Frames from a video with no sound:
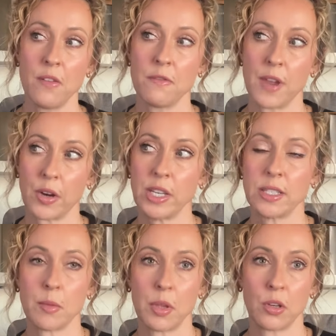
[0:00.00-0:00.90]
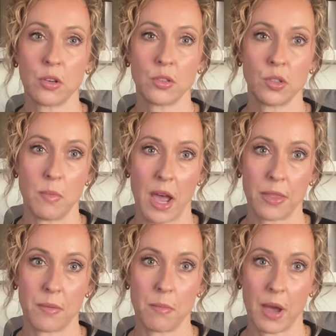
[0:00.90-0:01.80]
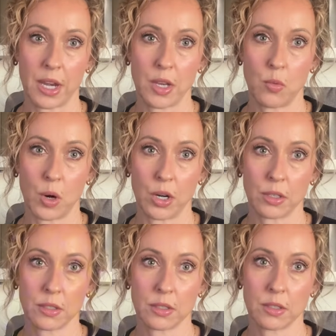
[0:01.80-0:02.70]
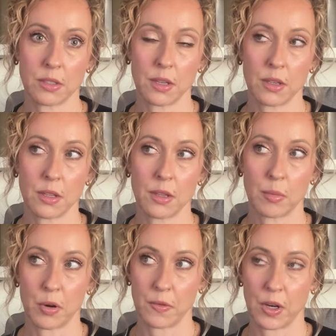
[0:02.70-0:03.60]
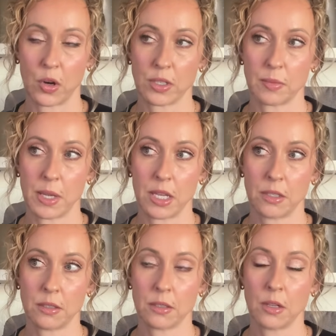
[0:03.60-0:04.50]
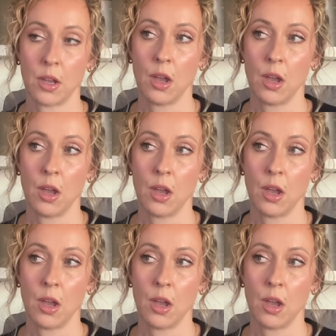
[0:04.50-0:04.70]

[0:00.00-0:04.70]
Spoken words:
Very similar to Bath and Body Works, the Perfect Christmas.